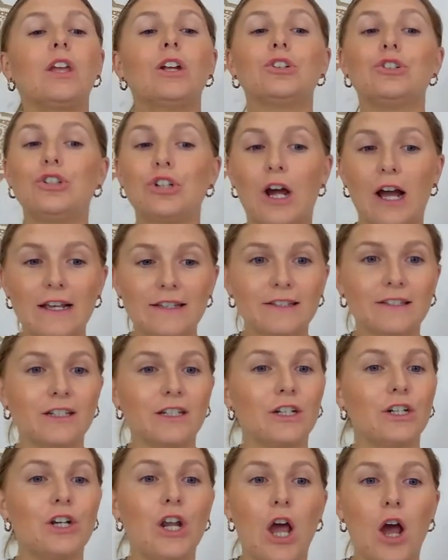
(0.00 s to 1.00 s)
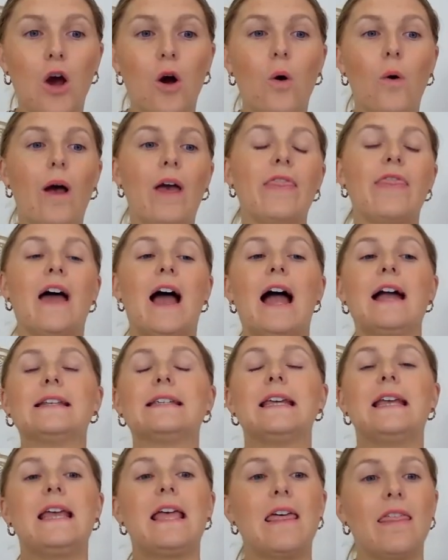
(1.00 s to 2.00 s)
Just know that
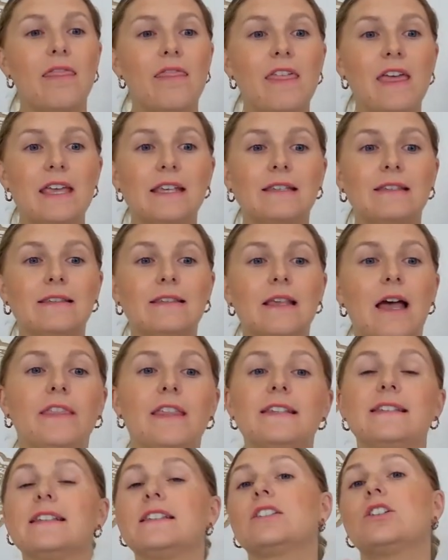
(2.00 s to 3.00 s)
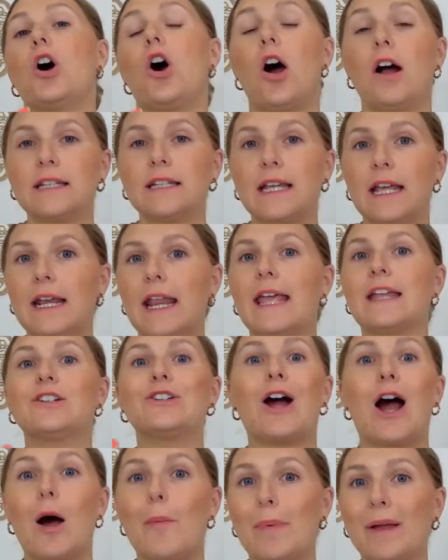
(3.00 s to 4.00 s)
this is content and
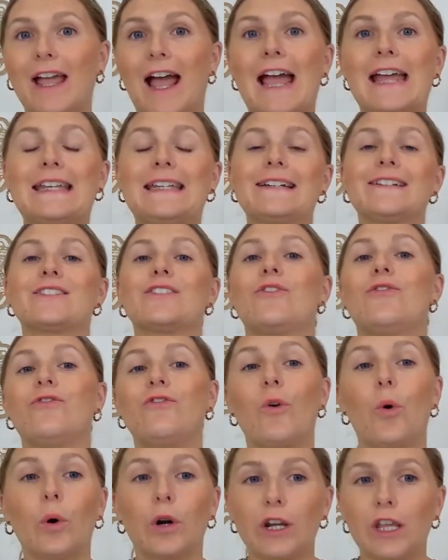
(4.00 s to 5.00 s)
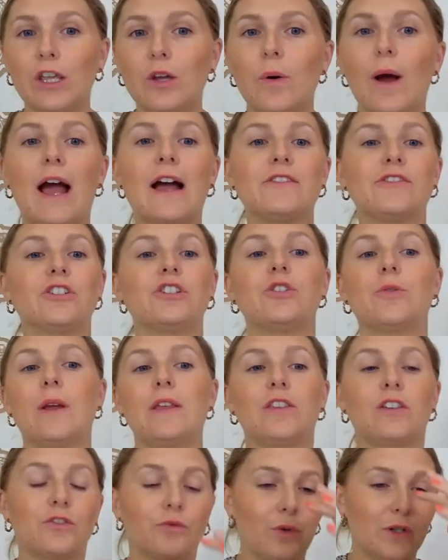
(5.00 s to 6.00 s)
topic ideas for you as you're
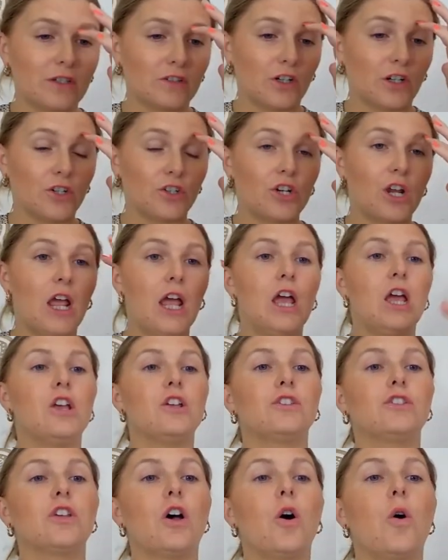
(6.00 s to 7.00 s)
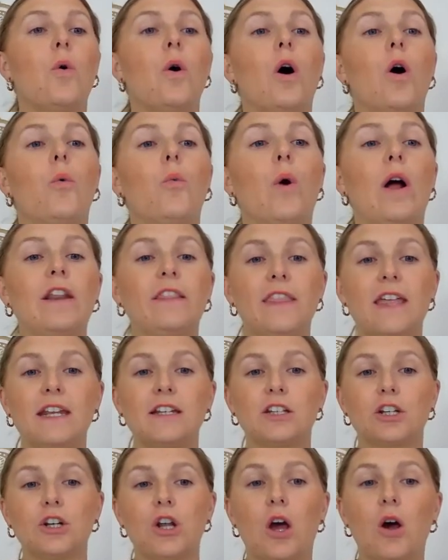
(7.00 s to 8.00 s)
doing this research. So one thing
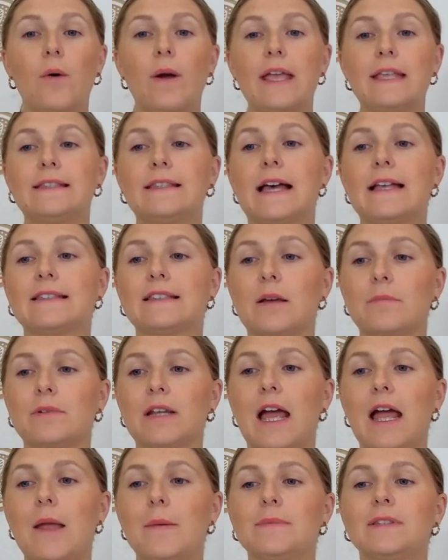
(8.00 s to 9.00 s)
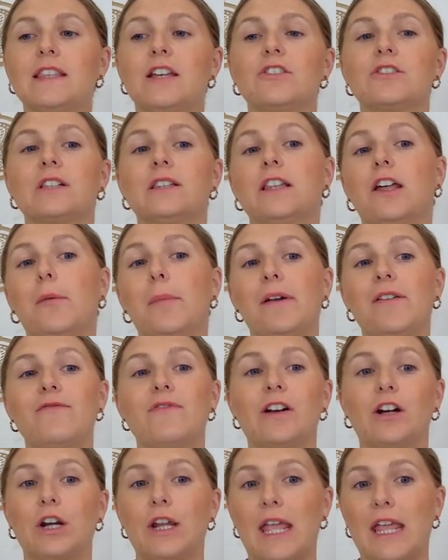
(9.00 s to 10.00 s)
to know is that sometimes there's a little bit of
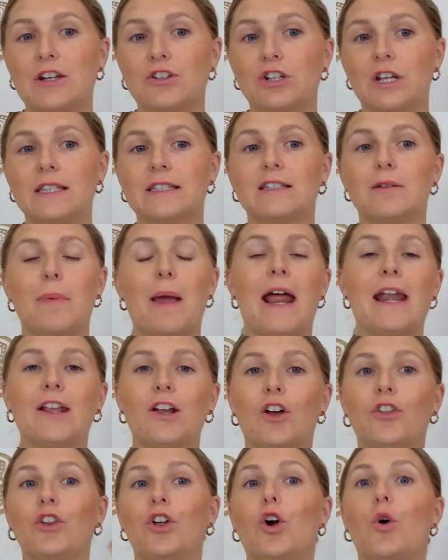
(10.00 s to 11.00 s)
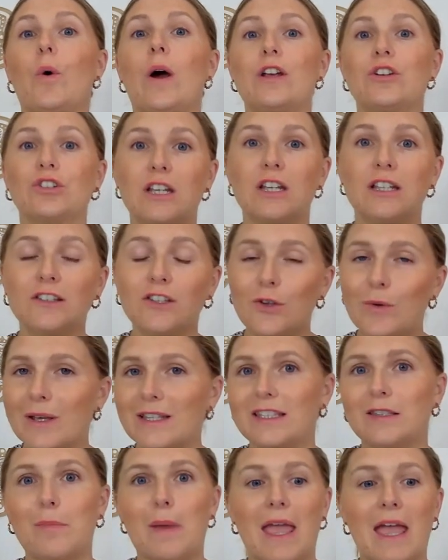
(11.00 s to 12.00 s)
variations depending on the questions you
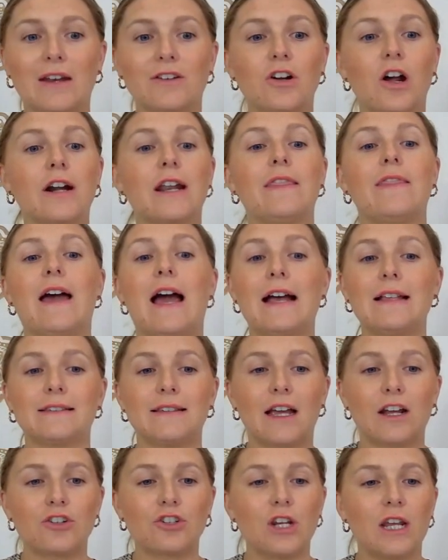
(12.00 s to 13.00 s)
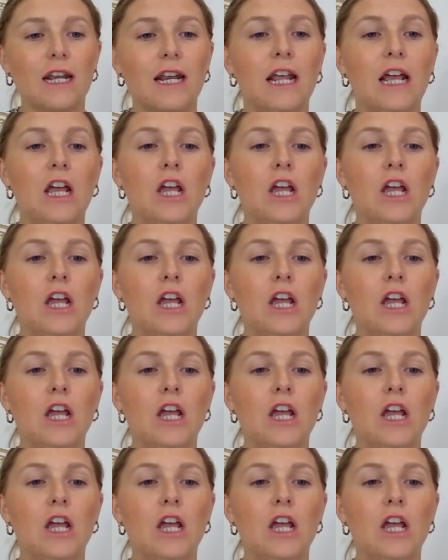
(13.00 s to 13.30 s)
expand on in that section.